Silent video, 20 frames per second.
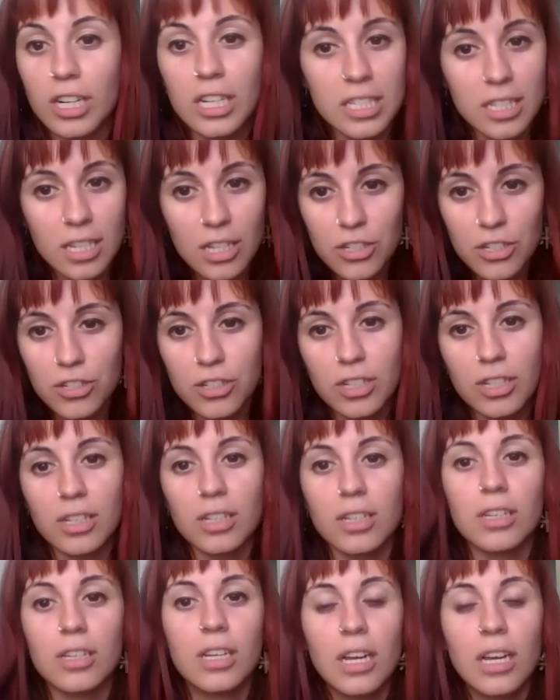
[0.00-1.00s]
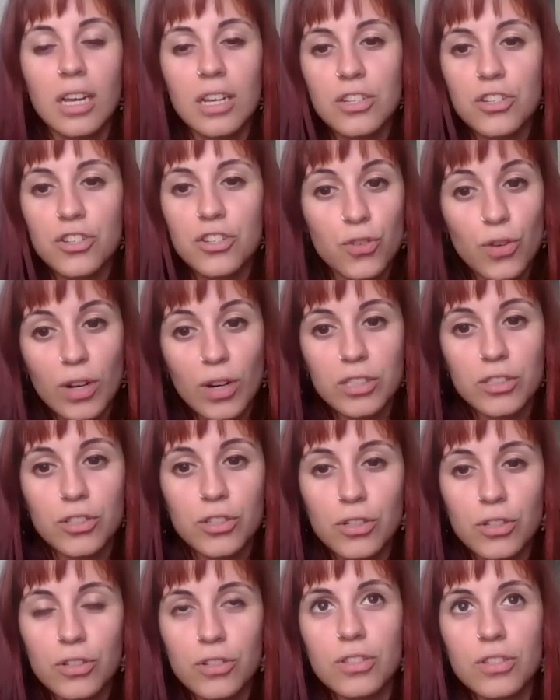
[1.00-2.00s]
organizational
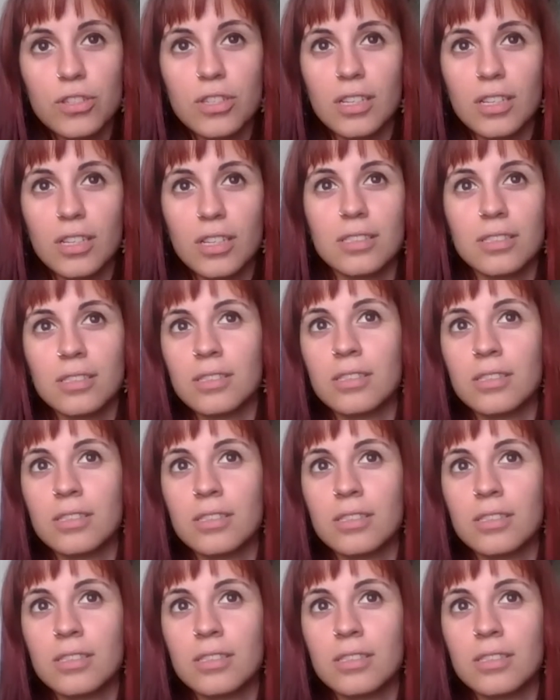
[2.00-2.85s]
structures, and